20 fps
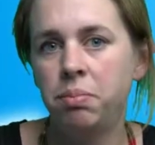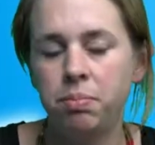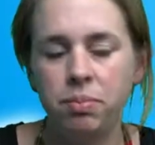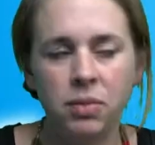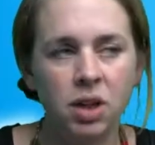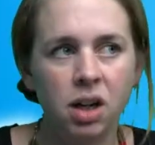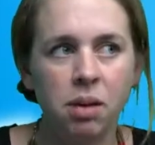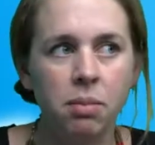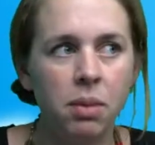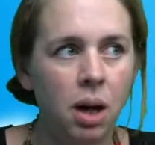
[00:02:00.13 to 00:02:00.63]

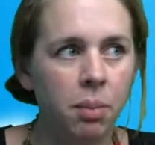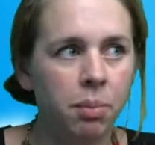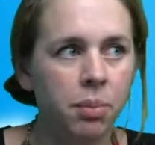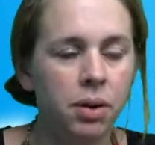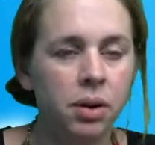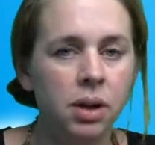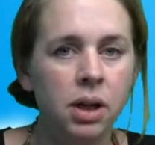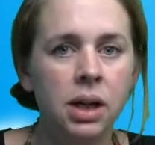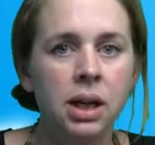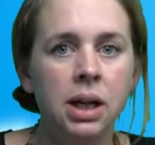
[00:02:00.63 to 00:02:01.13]
come up,
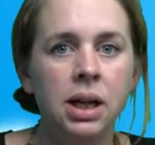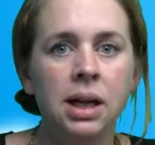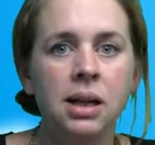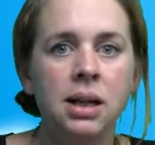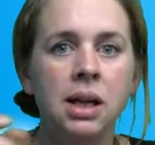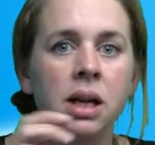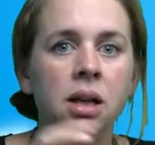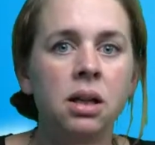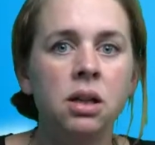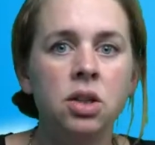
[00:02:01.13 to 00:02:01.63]
and
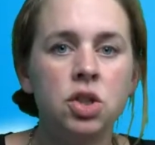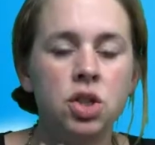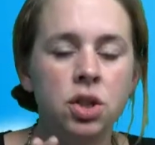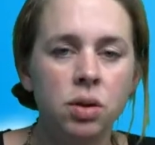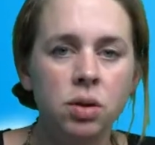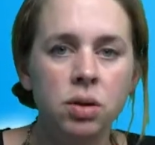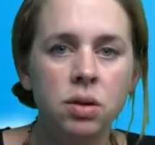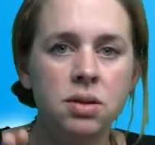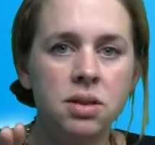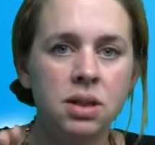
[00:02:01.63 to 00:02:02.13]
then show
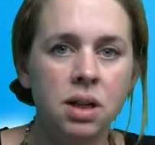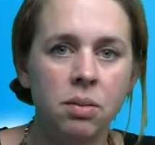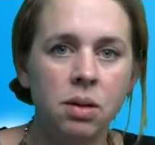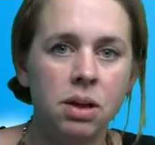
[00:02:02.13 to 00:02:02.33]
you some